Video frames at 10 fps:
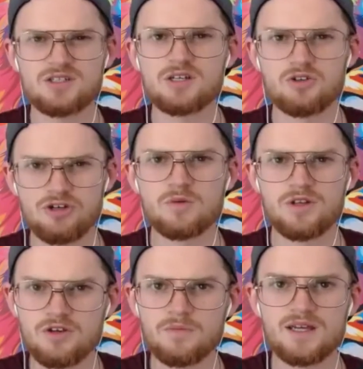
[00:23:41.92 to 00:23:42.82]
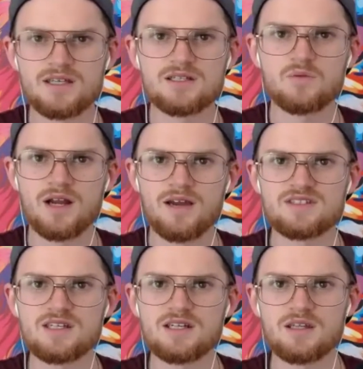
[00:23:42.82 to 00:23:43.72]
agree with you based on what I've
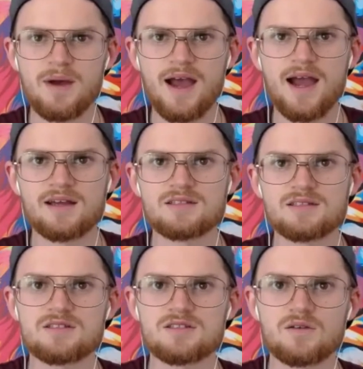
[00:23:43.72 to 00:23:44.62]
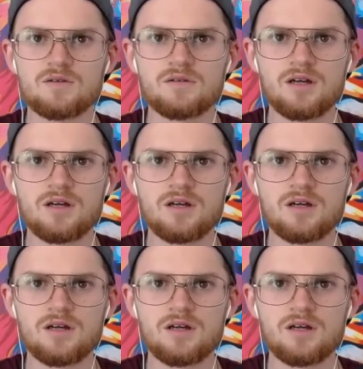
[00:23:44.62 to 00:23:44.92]
seen in the past. So,